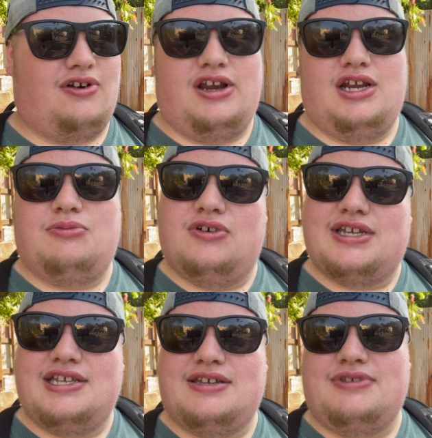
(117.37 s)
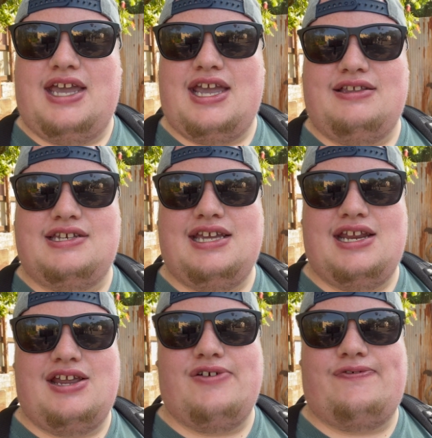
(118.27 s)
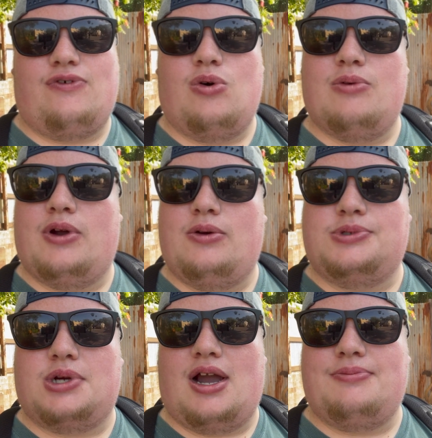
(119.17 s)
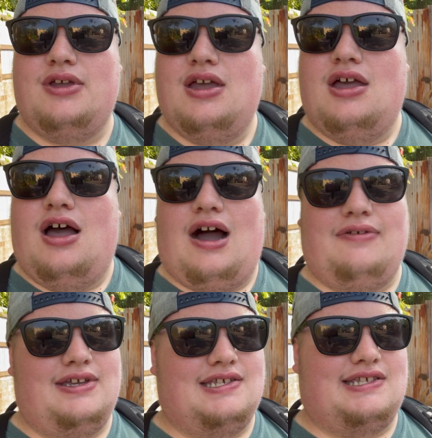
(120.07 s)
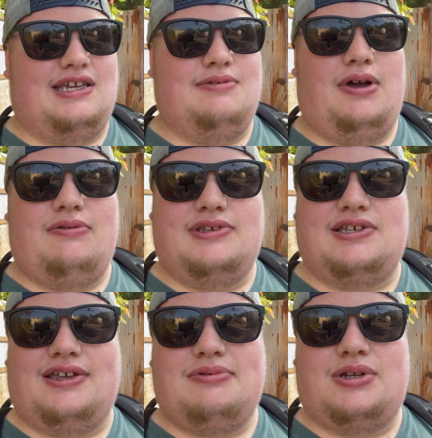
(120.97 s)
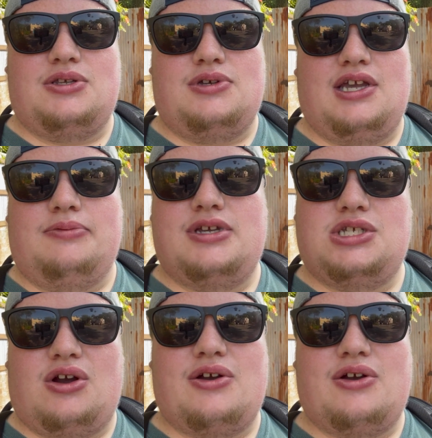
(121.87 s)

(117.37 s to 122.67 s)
Animal Kingdom day. Didn't get here for rope drop, obviously, but was still able to do Kilimanjaro